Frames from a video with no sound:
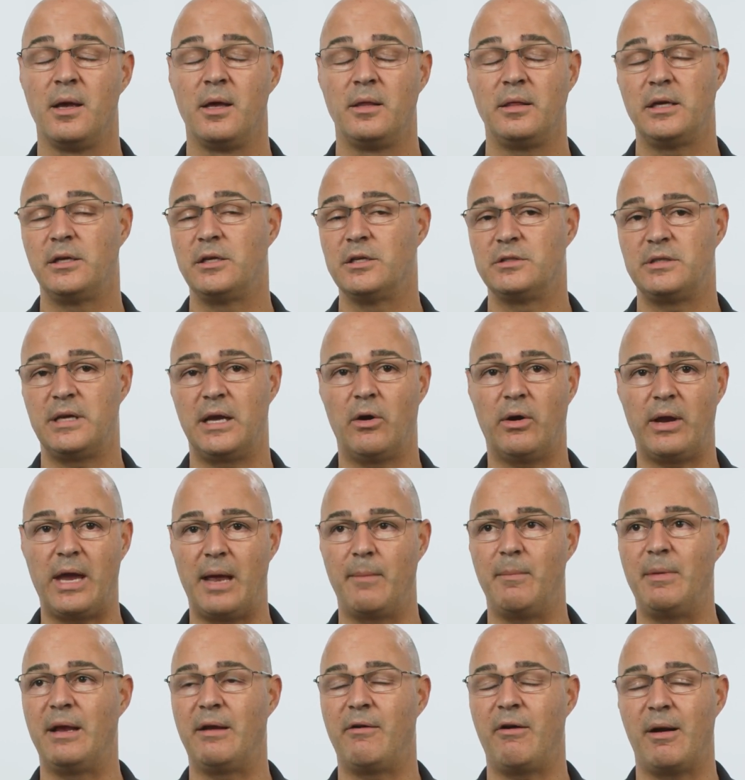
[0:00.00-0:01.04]
They just say, okay,
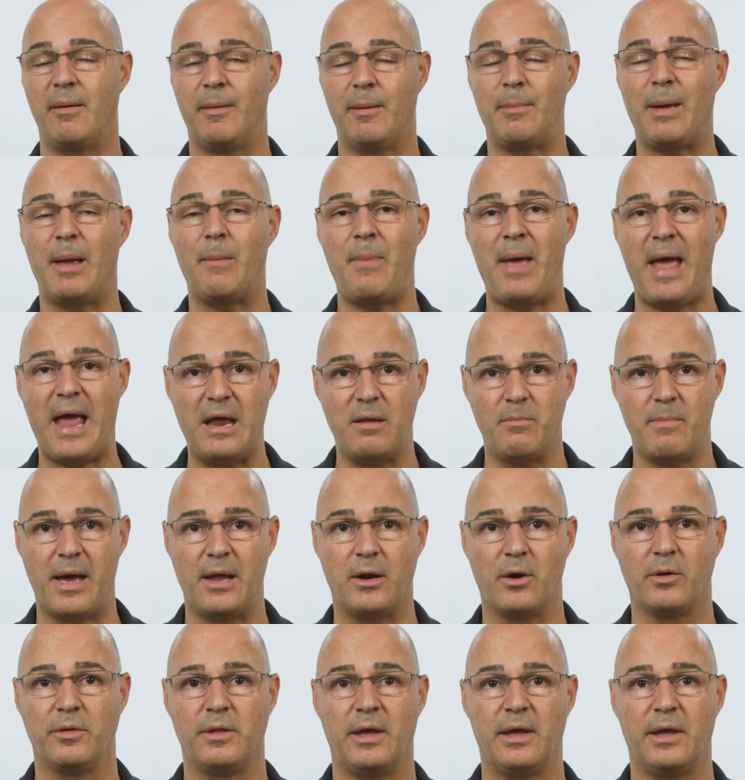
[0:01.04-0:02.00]
I'm going to make my pain better,